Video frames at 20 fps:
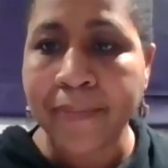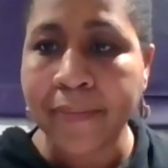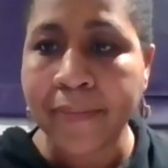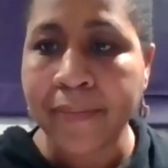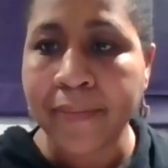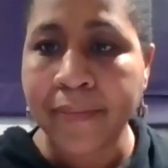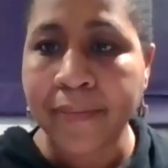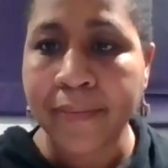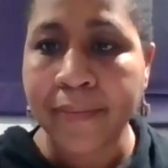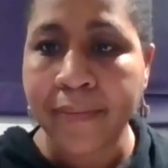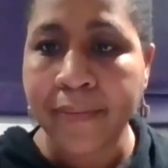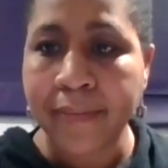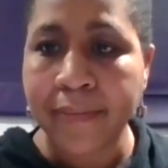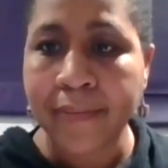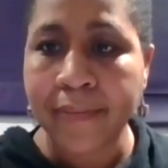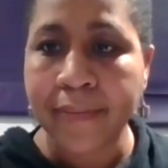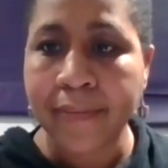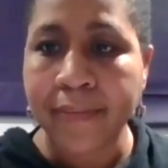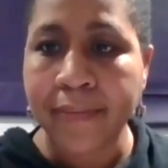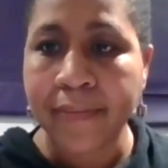sounds
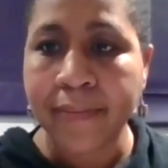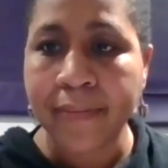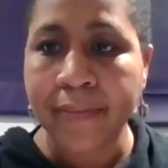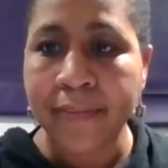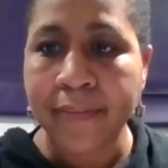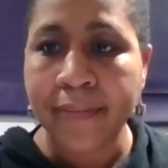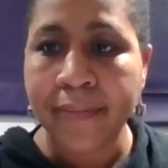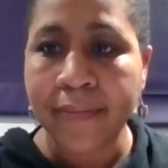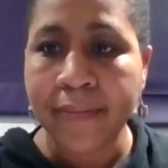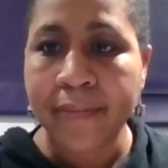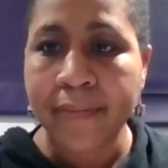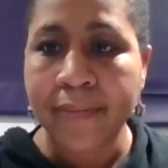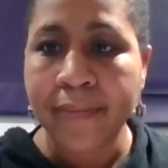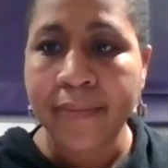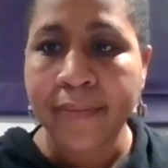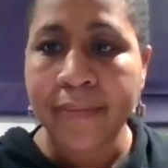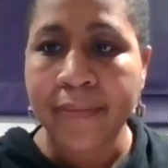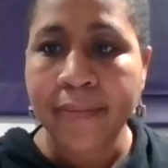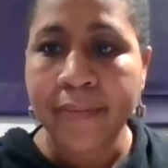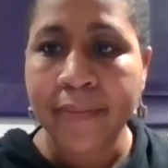good
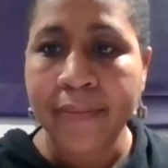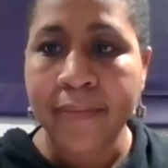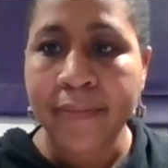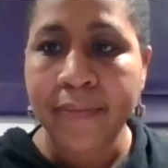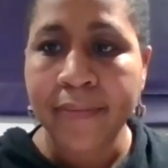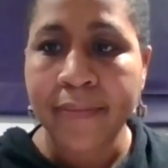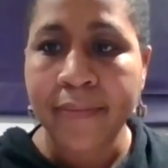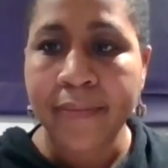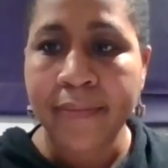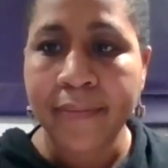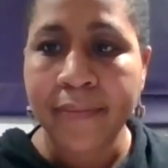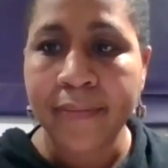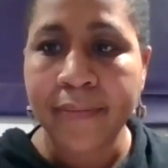welcome everybody